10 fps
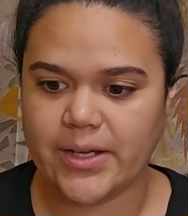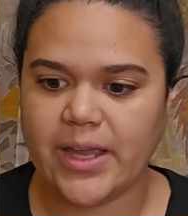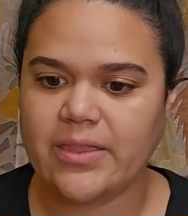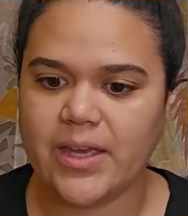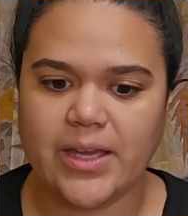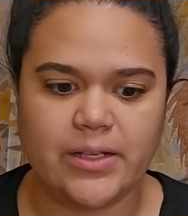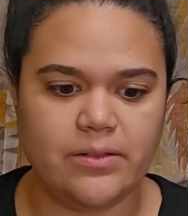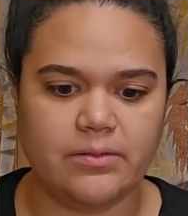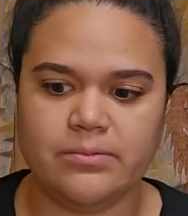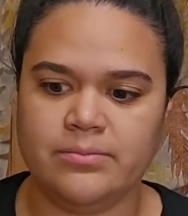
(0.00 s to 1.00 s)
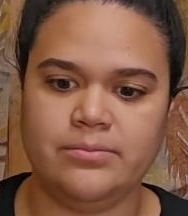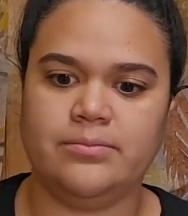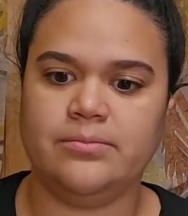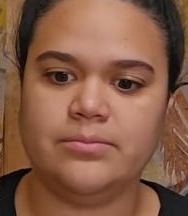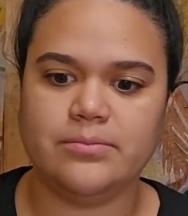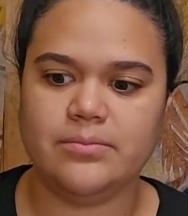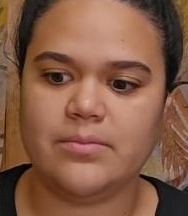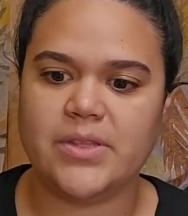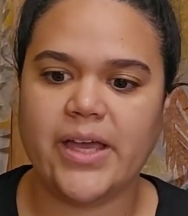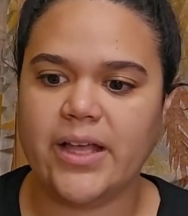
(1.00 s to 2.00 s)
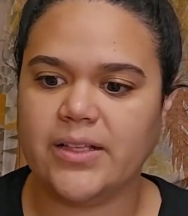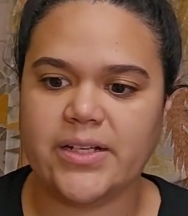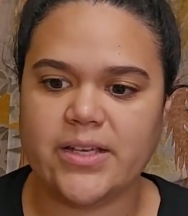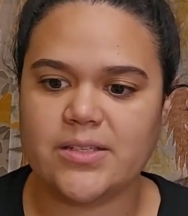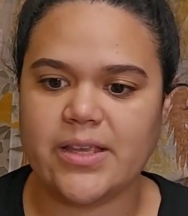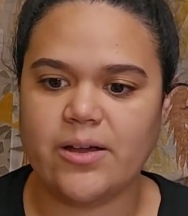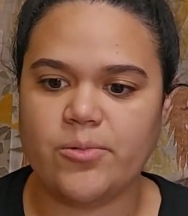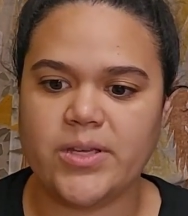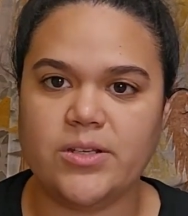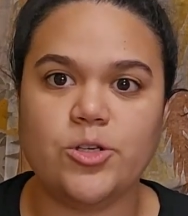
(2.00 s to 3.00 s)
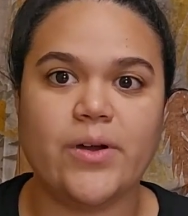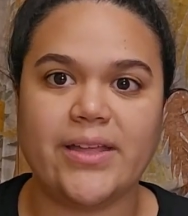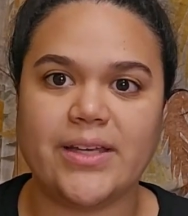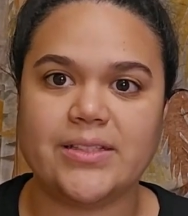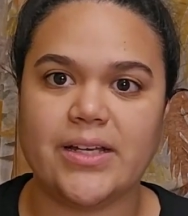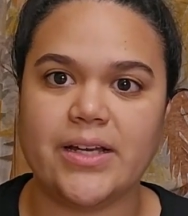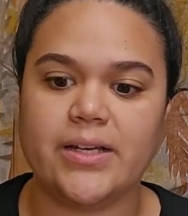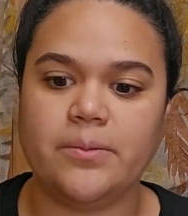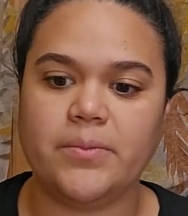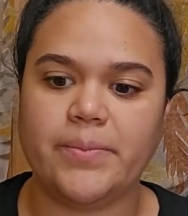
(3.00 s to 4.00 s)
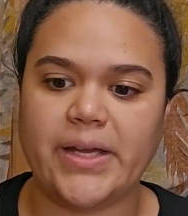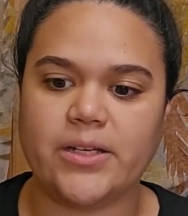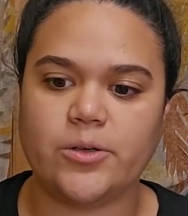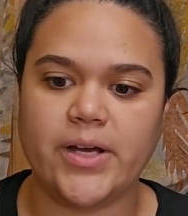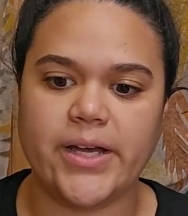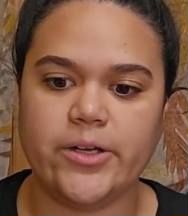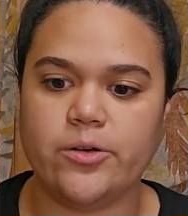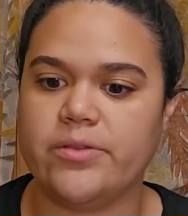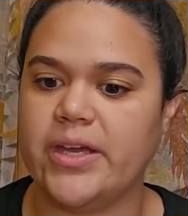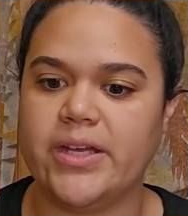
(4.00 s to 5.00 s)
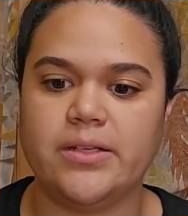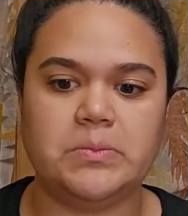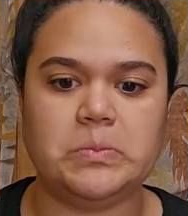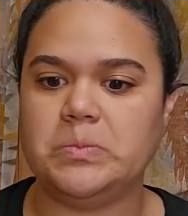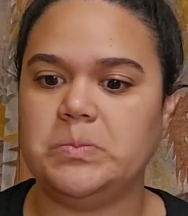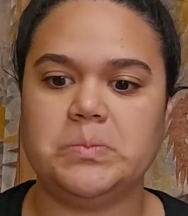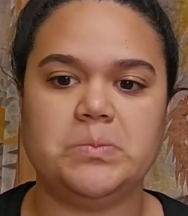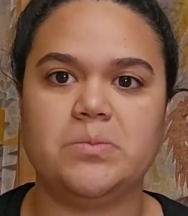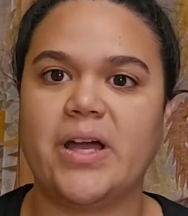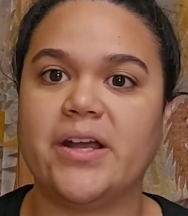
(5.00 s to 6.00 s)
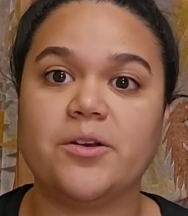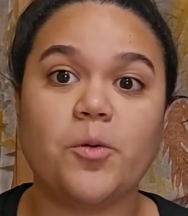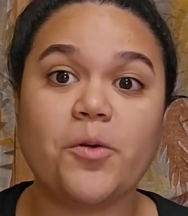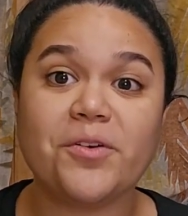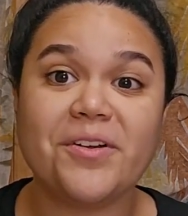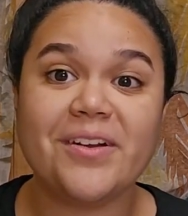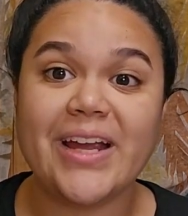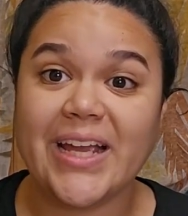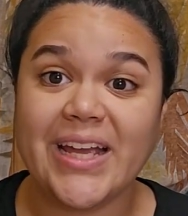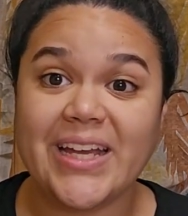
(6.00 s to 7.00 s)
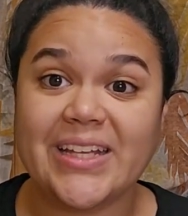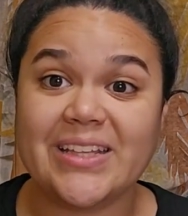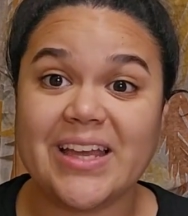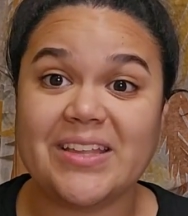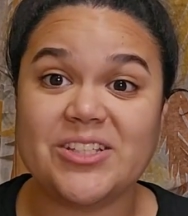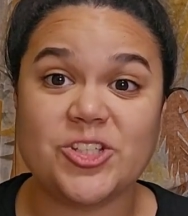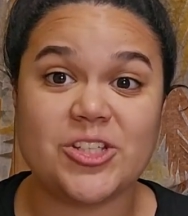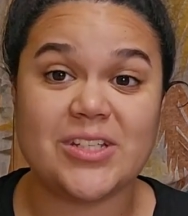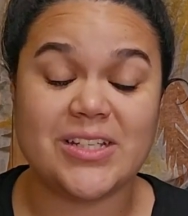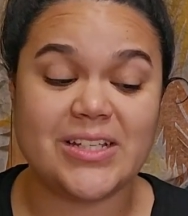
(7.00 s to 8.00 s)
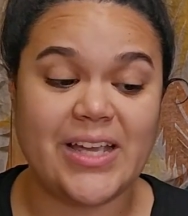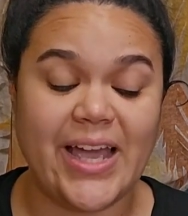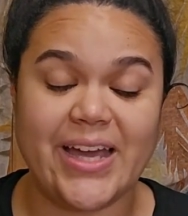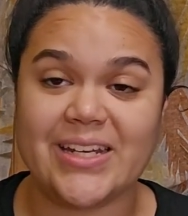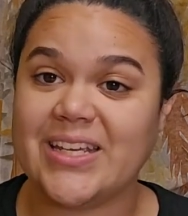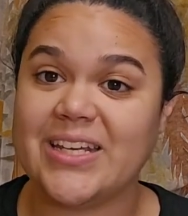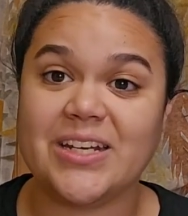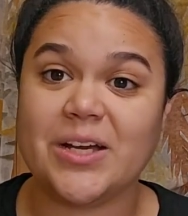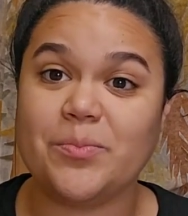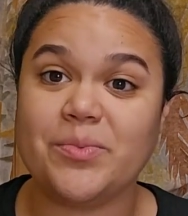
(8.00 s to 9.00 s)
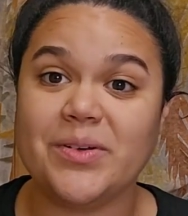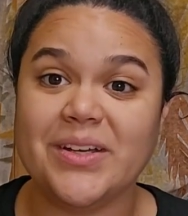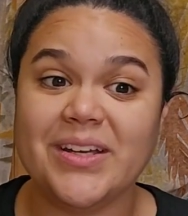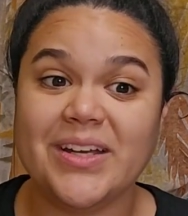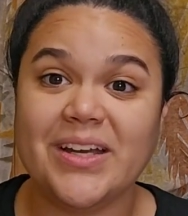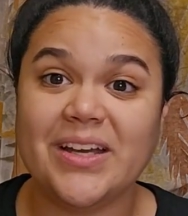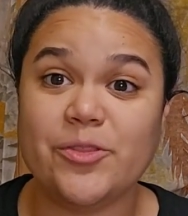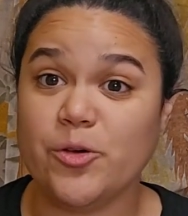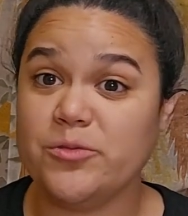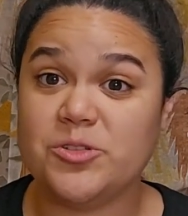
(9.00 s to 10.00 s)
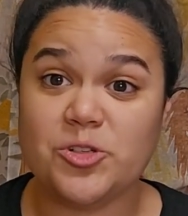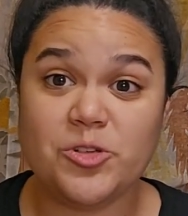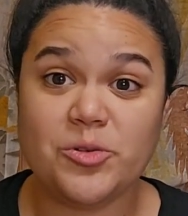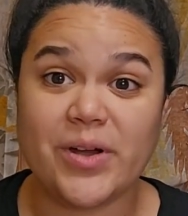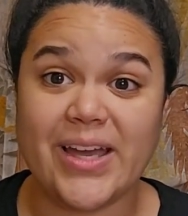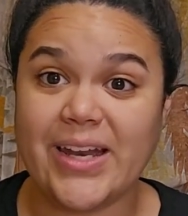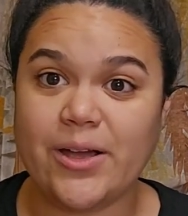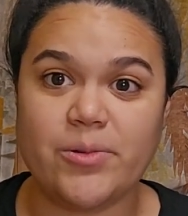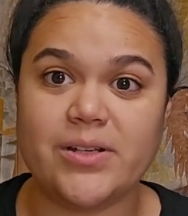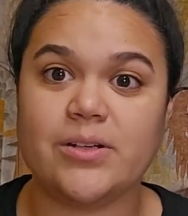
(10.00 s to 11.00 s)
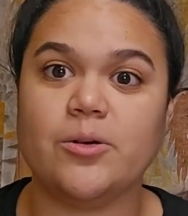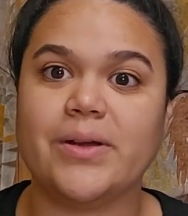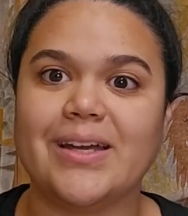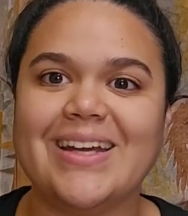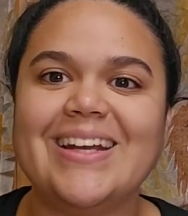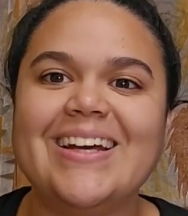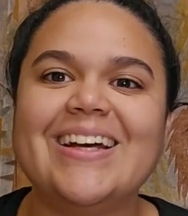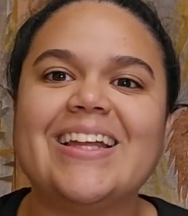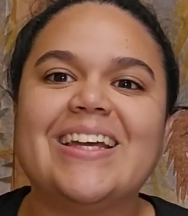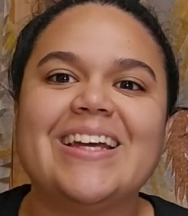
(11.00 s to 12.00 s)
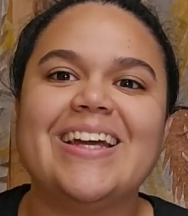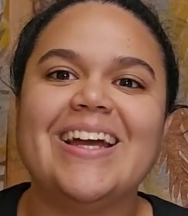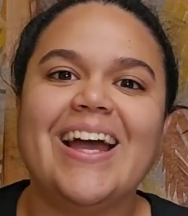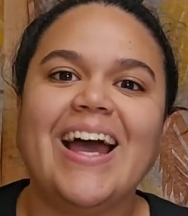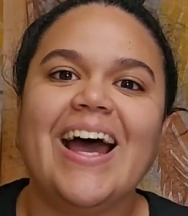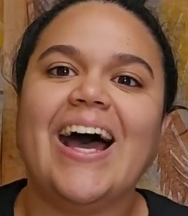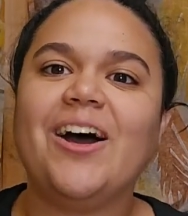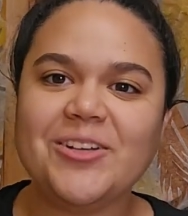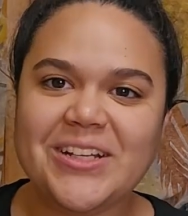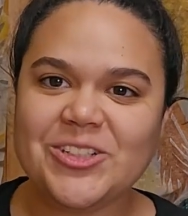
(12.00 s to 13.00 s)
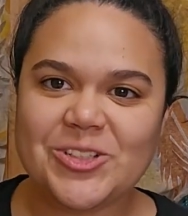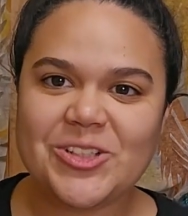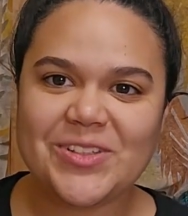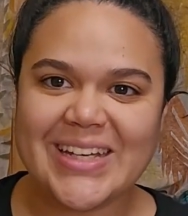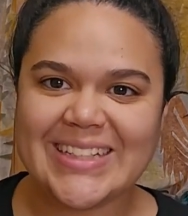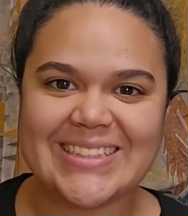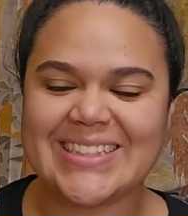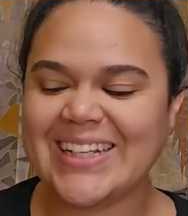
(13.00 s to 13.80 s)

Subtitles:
And then the LNS that we knew at that time back in Ohio, they got an order and she had kitted up those 2. And I went, oh my God, like, how did you do this?